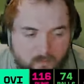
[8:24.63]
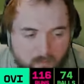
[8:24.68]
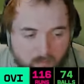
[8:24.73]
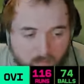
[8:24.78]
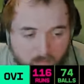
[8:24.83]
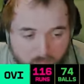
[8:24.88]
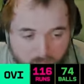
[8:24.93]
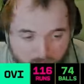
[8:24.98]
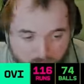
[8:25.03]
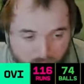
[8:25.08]

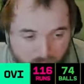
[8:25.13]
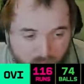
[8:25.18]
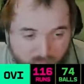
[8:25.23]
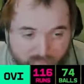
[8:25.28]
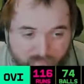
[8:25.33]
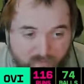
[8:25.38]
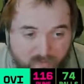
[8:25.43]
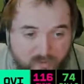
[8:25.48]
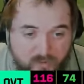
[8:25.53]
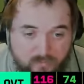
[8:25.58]
We
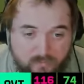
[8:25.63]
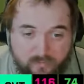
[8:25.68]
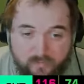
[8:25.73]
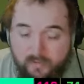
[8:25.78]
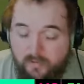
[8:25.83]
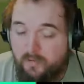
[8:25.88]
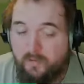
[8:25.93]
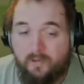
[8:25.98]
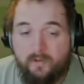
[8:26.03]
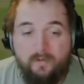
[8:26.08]
finished with a
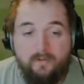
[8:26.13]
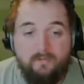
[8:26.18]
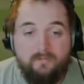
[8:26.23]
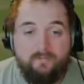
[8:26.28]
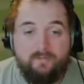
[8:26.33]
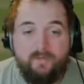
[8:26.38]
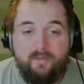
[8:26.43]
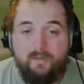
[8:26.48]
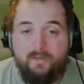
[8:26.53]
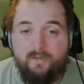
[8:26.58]
dot.
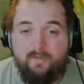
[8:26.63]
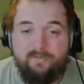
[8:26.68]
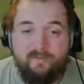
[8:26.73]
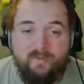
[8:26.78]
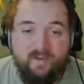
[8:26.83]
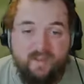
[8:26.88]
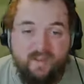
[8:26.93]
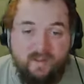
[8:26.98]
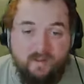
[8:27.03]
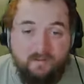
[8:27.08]
Thank God
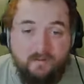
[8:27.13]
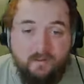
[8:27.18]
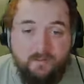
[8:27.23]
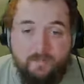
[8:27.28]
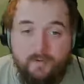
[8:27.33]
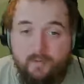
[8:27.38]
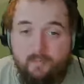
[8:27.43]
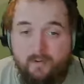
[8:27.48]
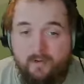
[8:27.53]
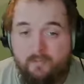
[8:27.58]
for that. I'm going to
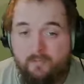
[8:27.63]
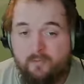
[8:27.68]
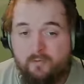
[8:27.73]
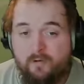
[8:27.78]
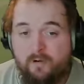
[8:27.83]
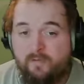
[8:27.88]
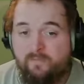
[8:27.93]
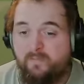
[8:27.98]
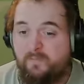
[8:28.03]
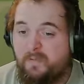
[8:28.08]
bowl one
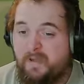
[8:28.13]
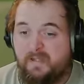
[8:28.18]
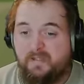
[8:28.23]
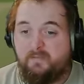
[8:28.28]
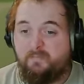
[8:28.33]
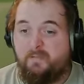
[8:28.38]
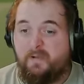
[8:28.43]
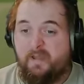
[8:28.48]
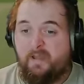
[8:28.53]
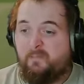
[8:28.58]
more over back
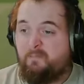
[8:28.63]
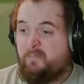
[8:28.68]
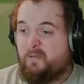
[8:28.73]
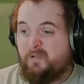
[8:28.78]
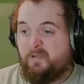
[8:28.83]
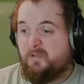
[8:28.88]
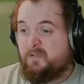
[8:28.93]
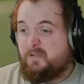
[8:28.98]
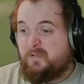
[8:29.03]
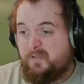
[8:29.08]
to back
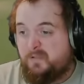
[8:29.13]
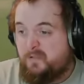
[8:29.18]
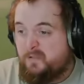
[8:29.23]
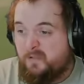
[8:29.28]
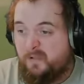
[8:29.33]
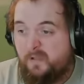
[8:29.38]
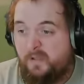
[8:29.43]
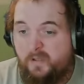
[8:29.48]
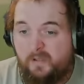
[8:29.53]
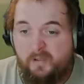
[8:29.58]
because
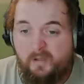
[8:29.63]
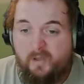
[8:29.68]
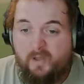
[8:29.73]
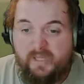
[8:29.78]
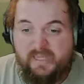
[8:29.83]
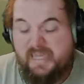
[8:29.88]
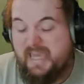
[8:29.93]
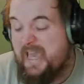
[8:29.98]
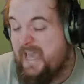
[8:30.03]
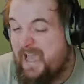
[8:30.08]

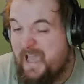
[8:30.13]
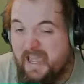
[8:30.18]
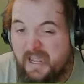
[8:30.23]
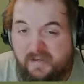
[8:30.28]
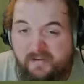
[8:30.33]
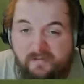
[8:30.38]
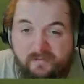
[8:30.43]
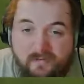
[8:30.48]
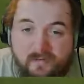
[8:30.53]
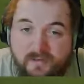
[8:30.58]
I
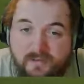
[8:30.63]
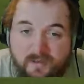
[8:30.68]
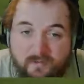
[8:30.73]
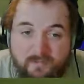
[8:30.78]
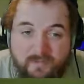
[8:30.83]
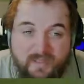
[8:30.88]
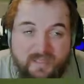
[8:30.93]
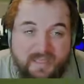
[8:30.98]
can, because I'm the